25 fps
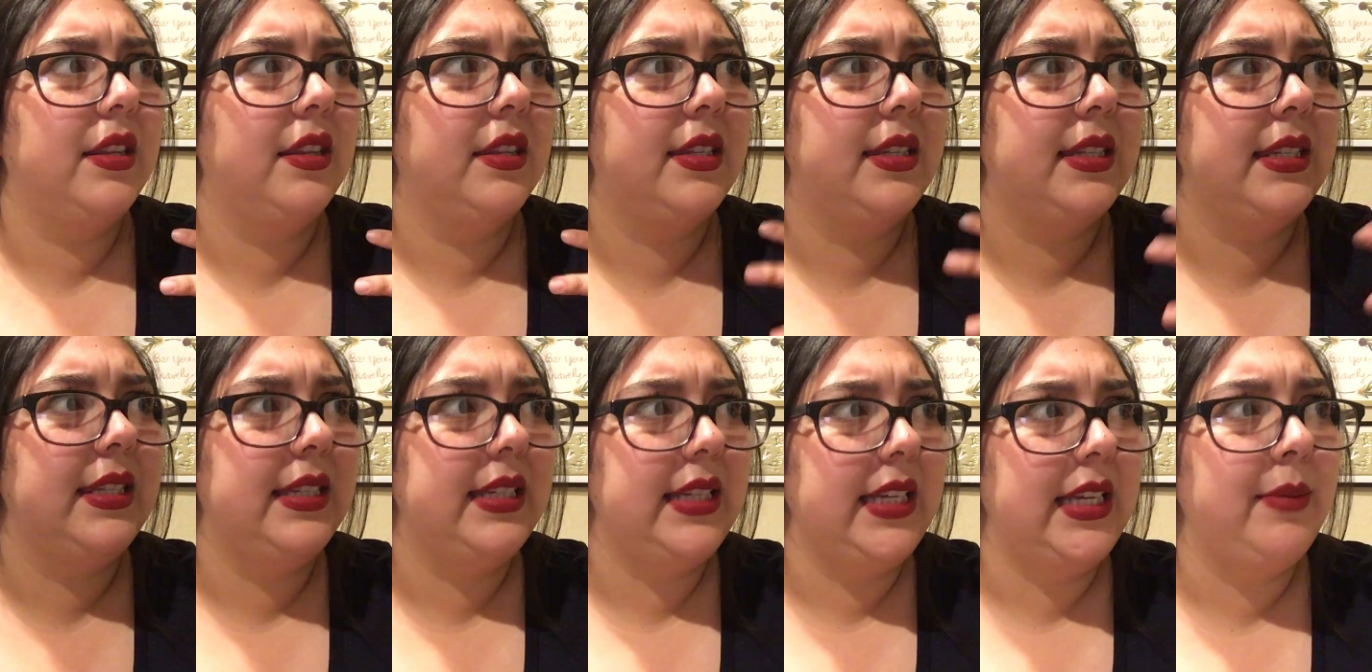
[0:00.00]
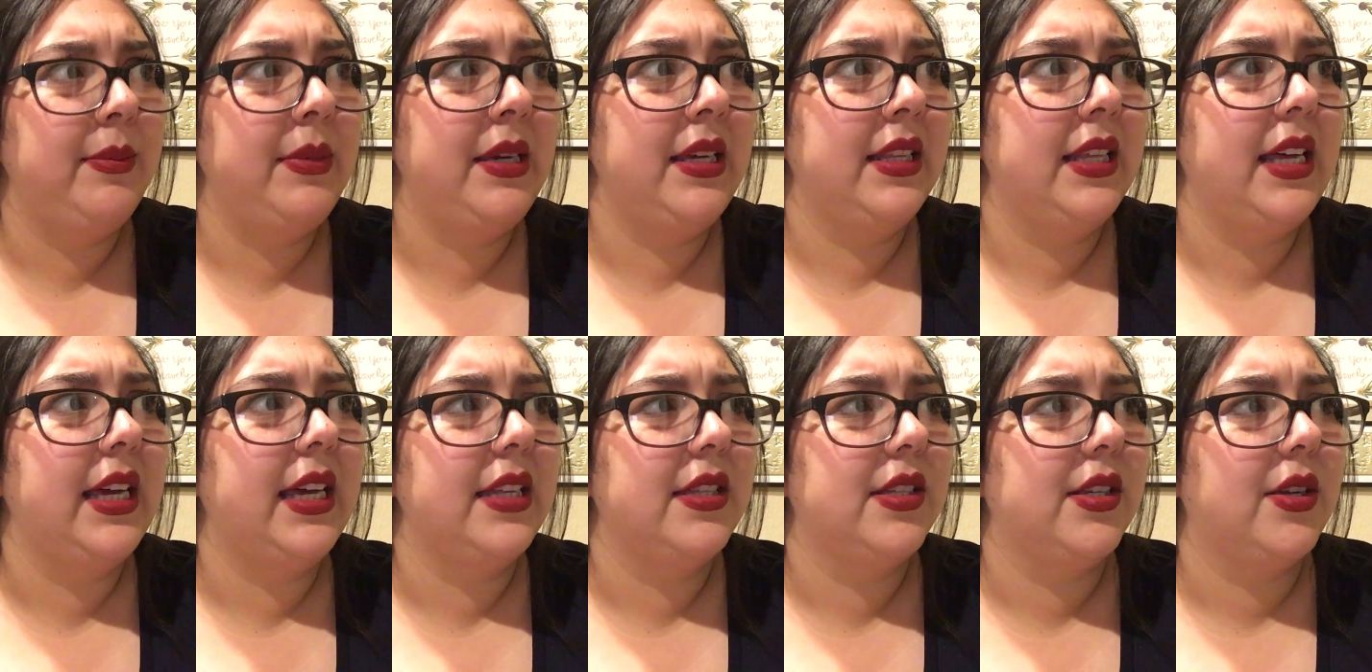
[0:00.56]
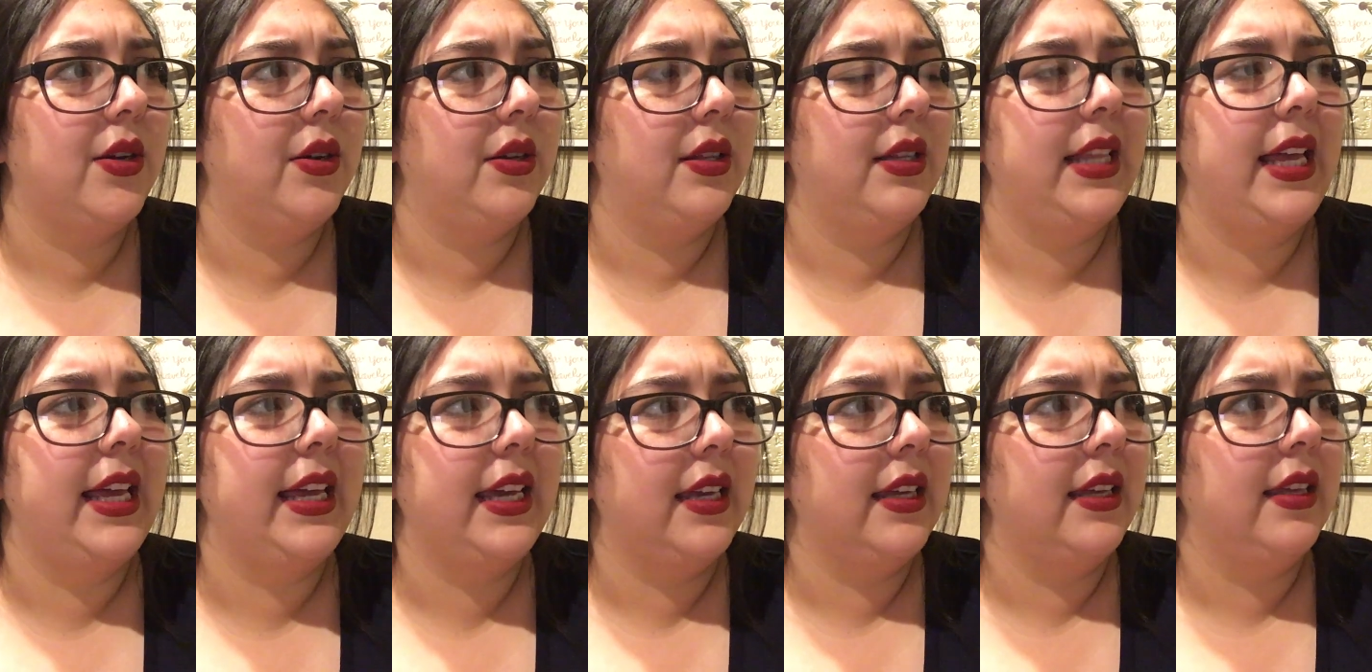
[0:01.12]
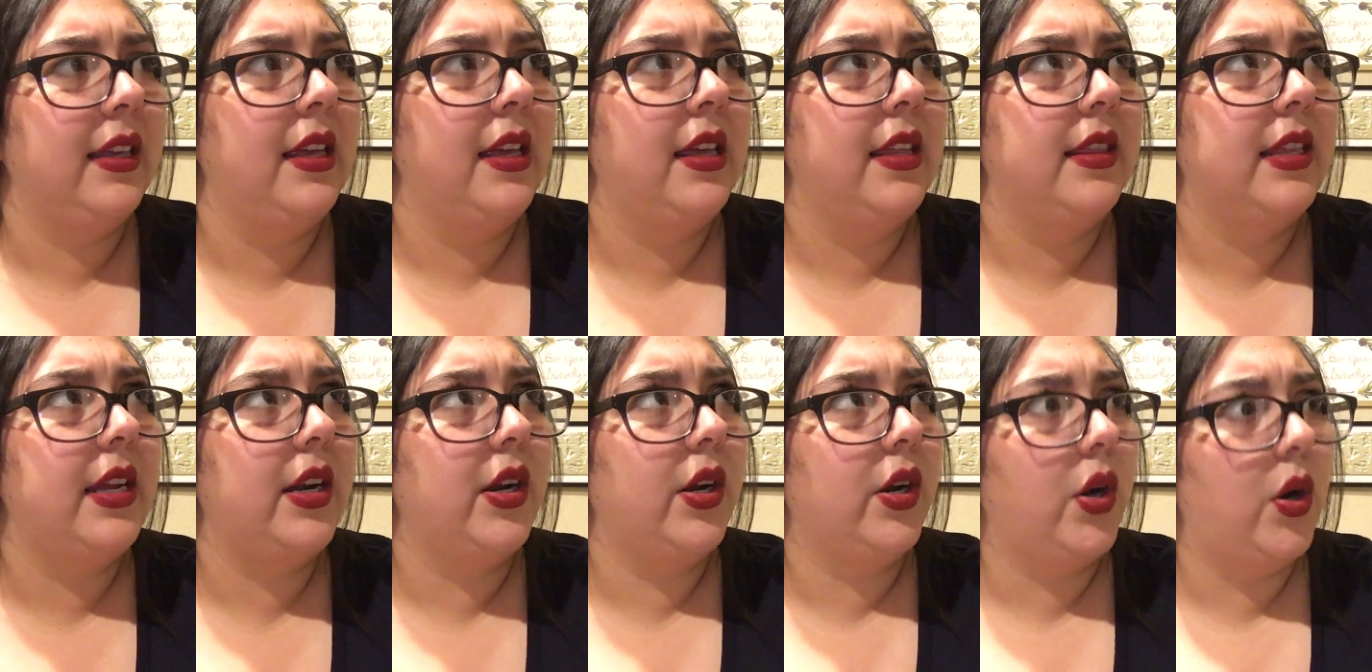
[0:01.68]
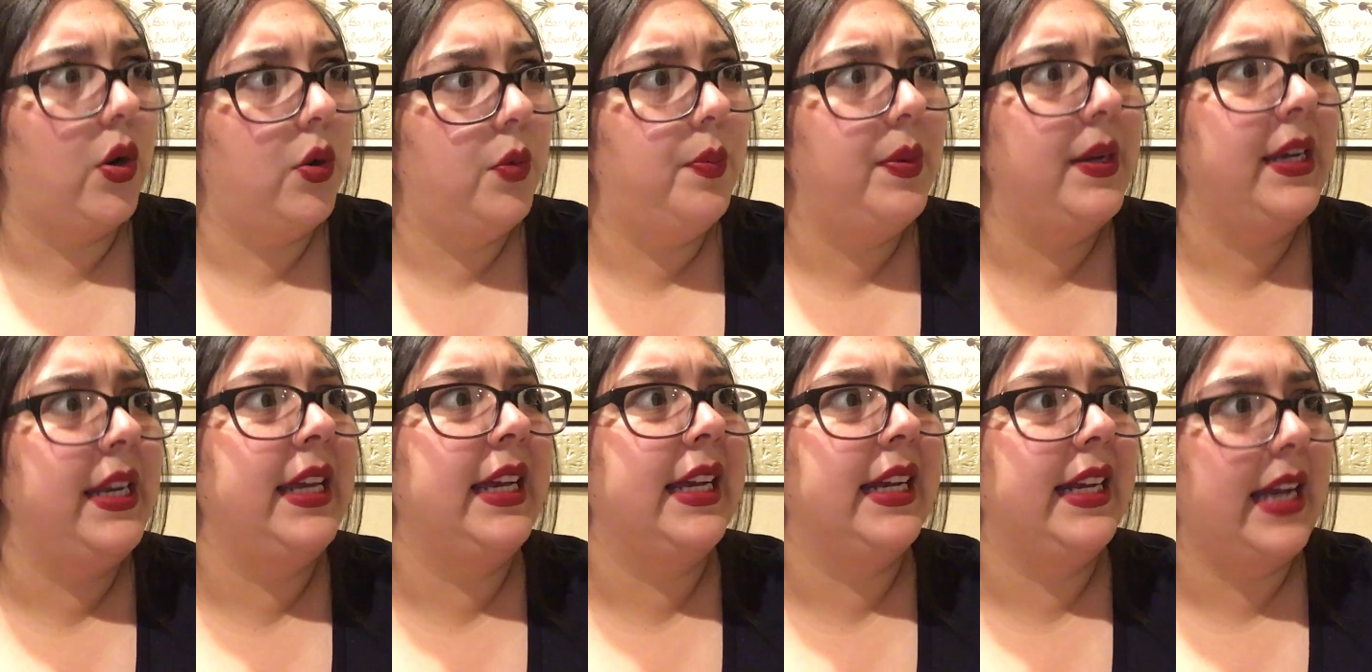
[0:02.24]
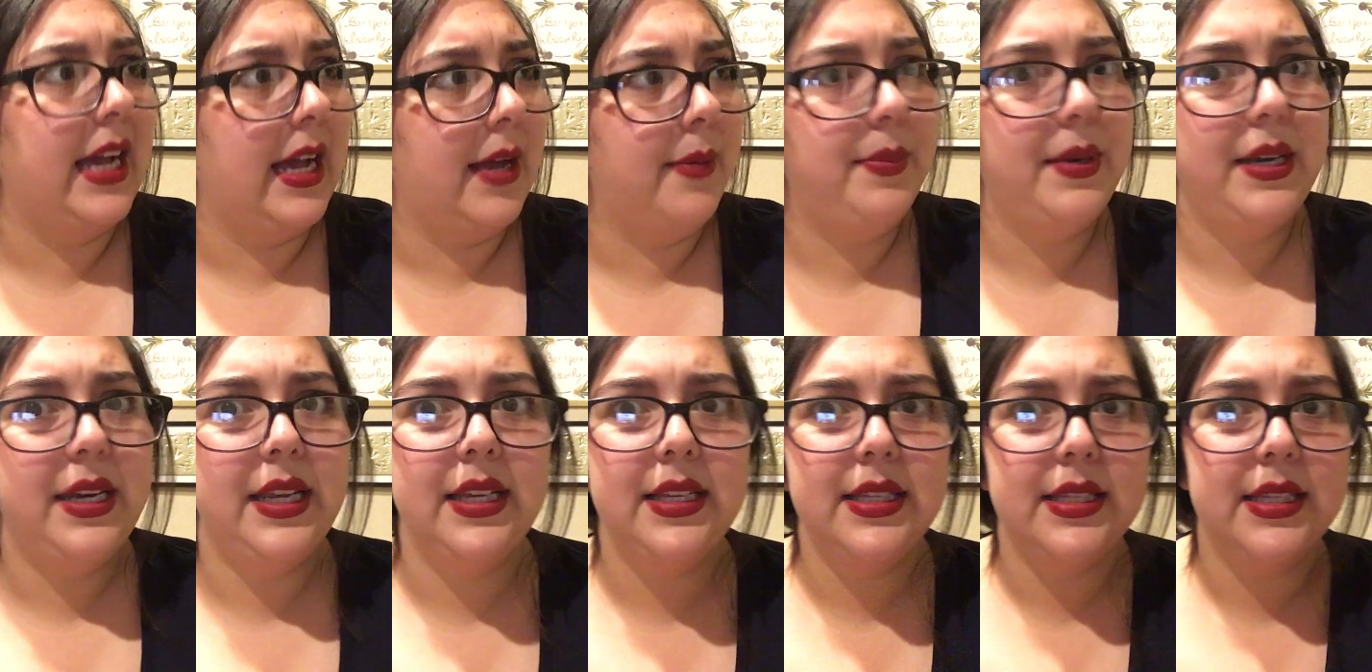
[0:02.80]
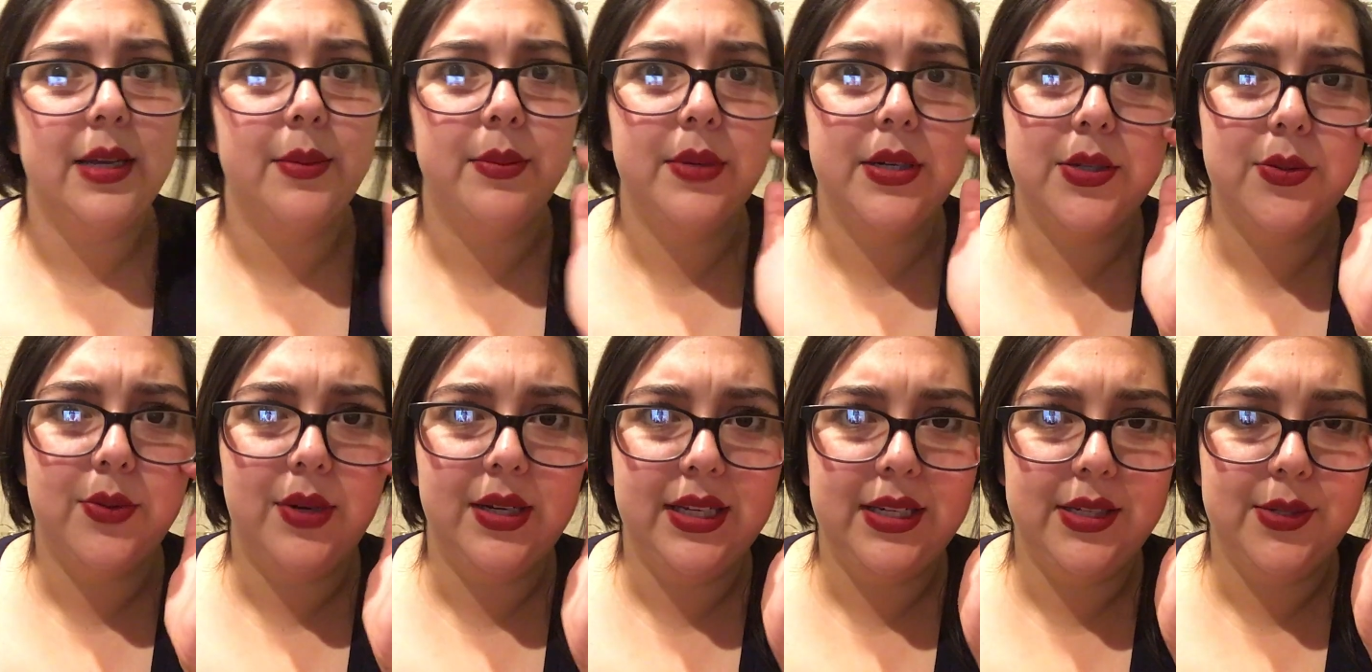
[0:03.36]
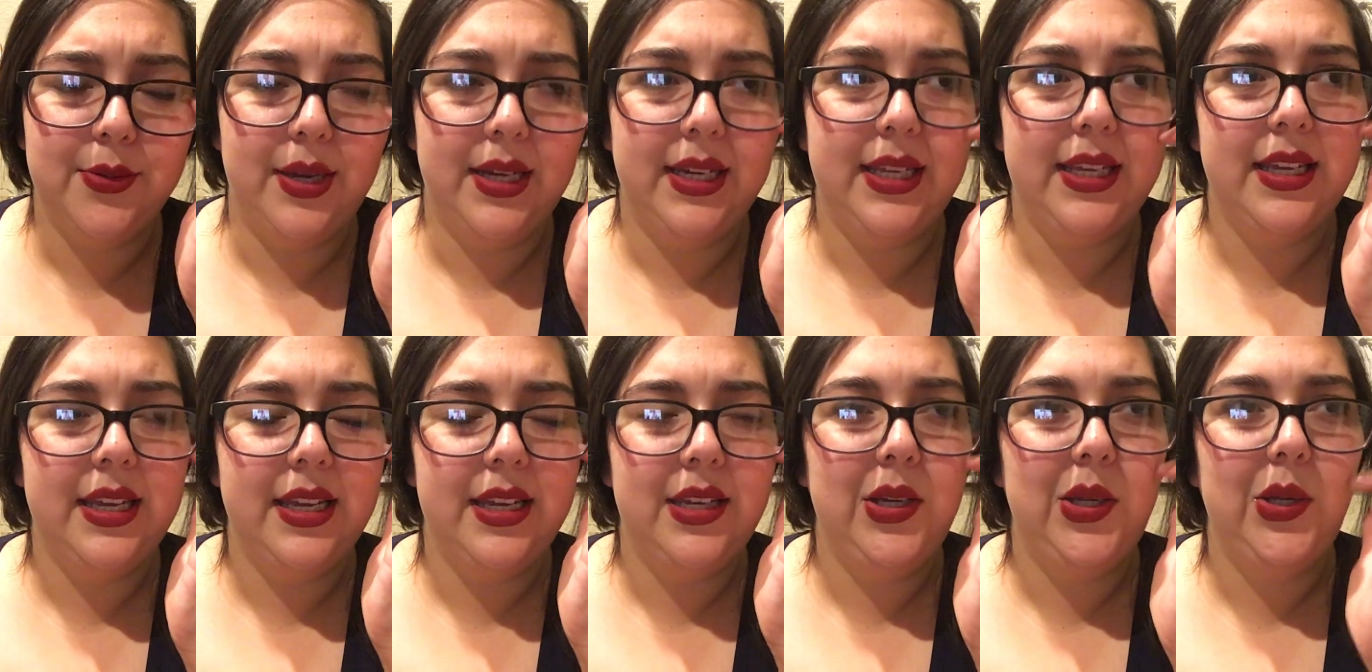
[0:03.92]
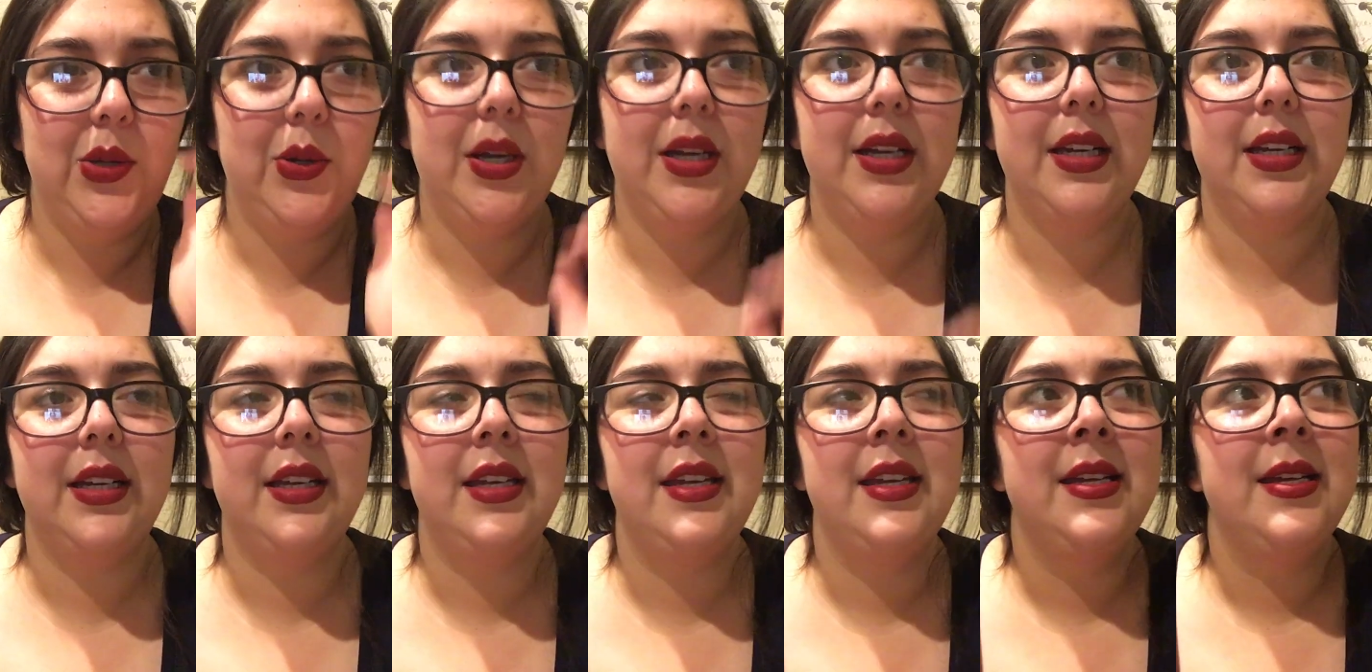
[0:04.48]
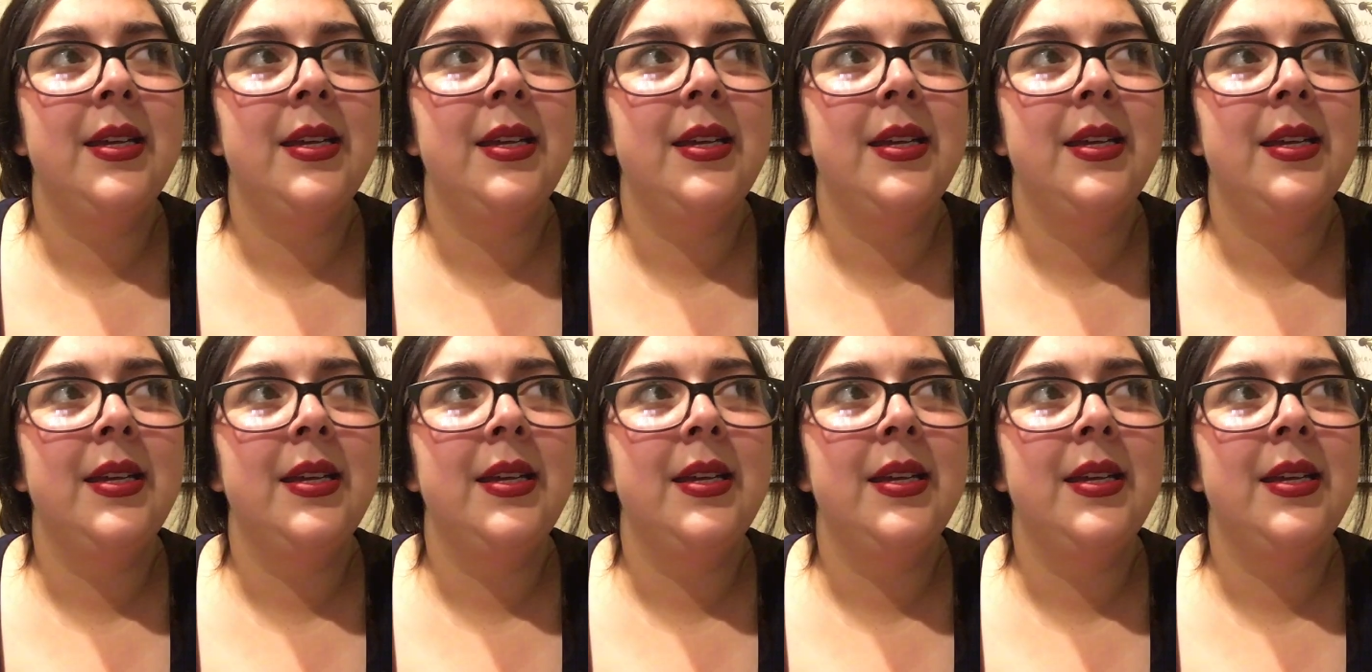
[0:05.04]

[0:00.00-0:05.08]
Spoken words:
seeming like it's like that are opening and happening summer 2020 in New York.